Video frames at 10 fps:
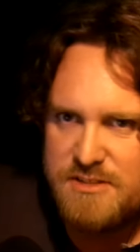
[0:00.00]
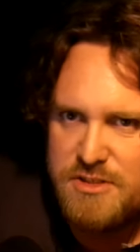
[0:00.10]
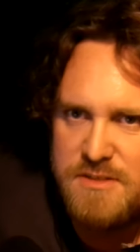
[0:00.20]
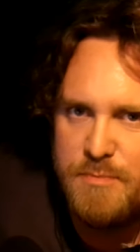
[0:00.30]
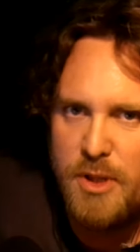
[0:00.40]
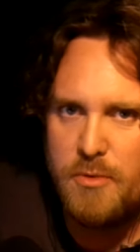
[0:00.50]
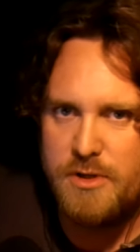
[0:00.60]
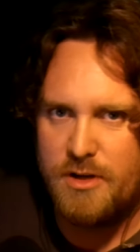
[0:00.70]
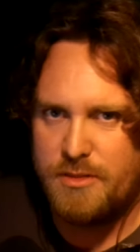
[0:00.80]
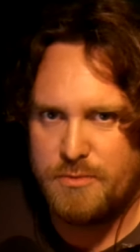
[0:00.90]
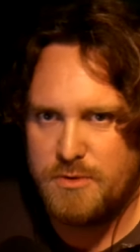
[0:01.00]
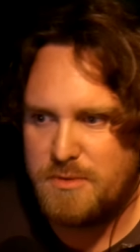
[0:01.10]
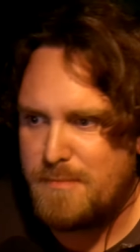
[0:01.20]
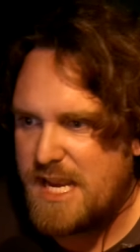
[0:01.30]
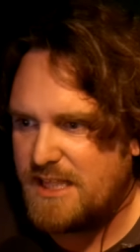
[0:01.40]
that's just blowing on through
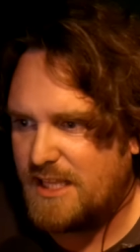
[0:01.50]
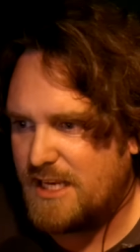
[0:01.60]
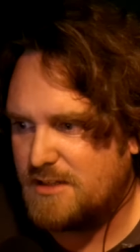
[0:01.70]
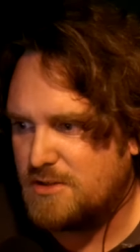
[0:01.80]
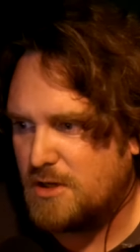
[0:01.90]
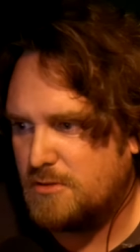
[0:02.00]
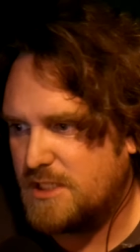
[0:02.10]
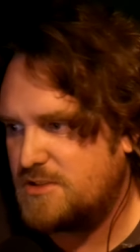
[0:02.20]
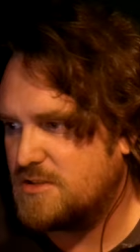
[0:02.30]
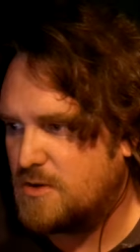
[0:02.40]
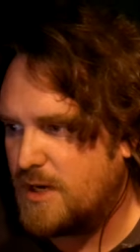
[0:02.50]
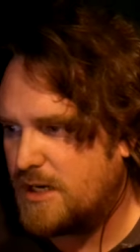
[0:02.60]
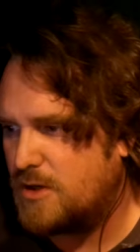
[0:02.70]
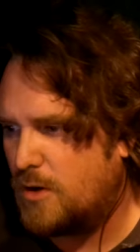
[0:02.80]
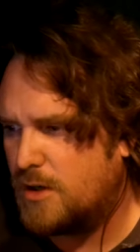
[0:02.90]
to mainland, you know. Let's just go ahead
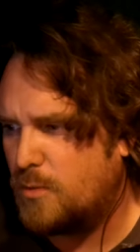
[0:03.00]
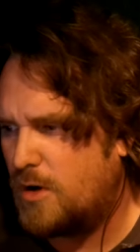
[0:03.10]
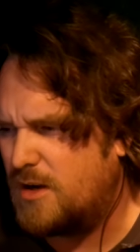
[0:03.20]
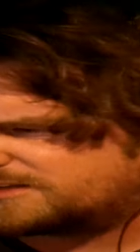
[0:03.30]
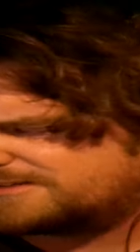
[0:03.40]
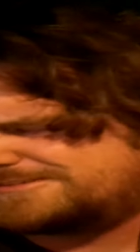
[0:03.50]
and go on a walk, you